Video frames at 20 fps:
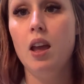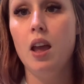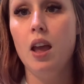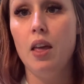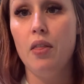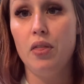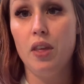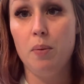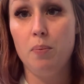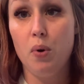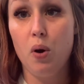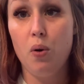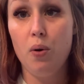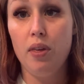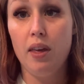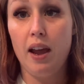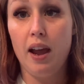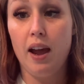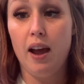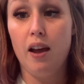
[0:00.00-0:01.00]
They both
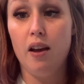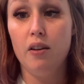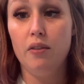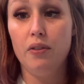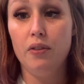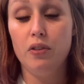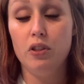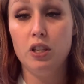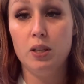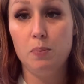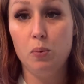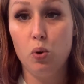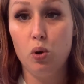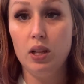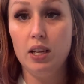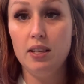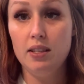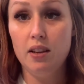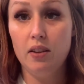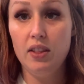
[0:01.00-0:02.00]
have the
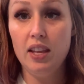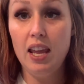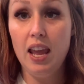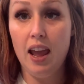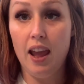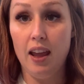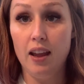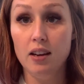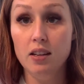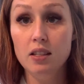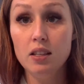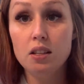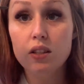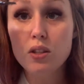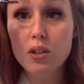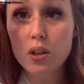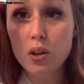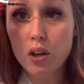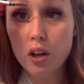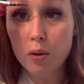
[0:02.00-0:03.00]
spoolies on the end, so
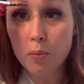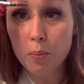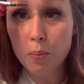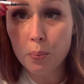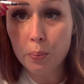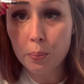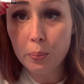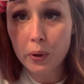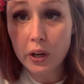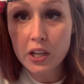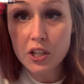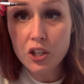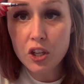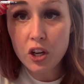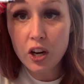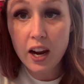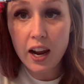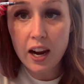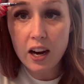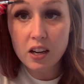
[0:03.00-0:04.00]
you can brush your
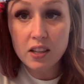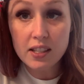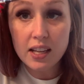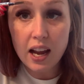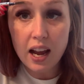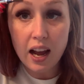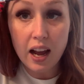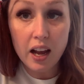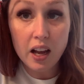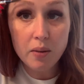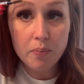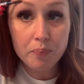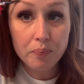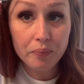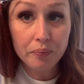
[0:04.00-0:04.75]
hairs up.